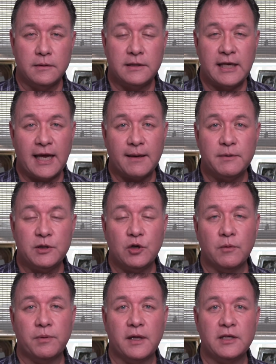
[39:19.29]
take me to a
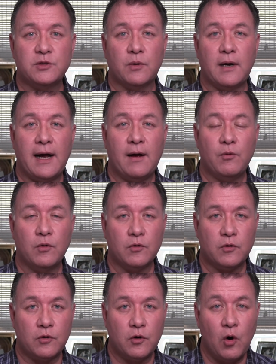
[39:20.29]
place where I will
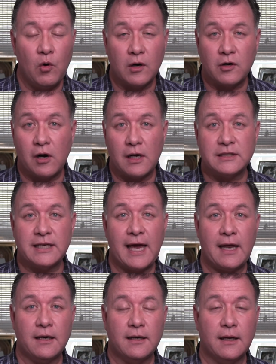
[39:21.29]
go across
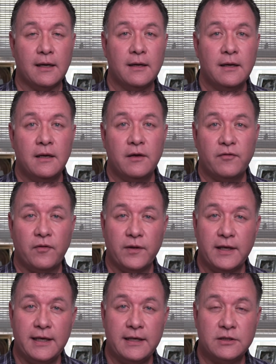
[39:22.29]
Canada from
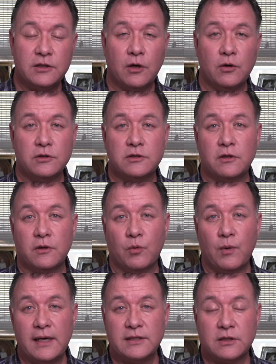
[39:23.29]
the East Coast to the
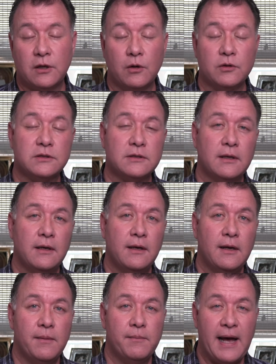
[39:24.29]
West Coast,
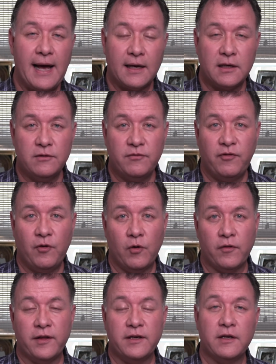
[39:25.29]
back and
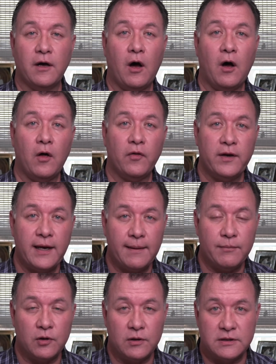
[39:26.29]
forth into all the
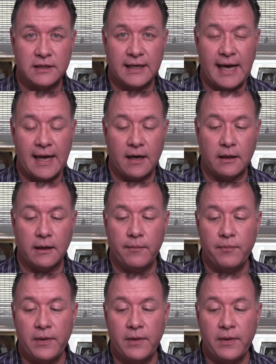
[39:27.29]
neighborhoods in Canada.